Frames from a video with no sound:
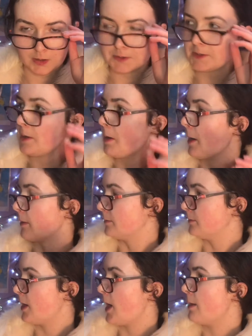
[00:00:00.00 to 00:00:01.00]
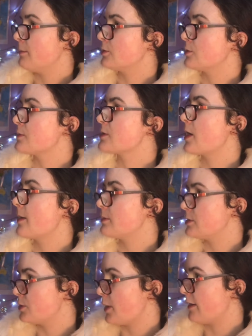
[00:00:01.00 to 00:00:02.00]
Sarah, how much
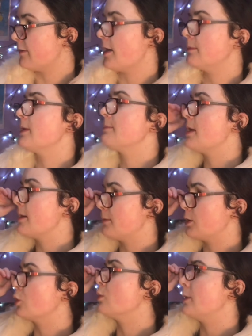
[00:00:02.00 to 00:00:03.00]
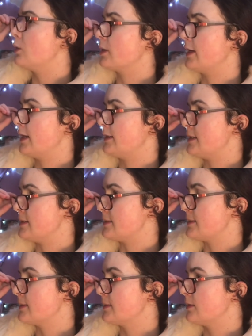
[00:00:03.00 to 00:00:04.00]
subscribers do you have? How many people are going to be looking at
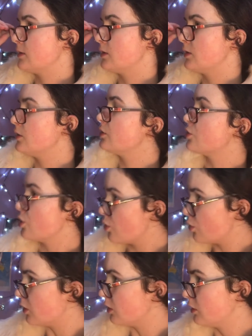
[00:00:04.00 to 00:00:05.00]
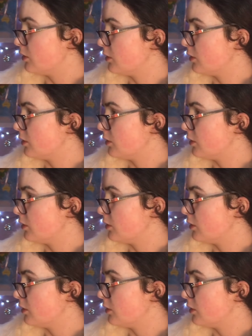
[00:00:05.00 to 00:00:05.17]
this? 2.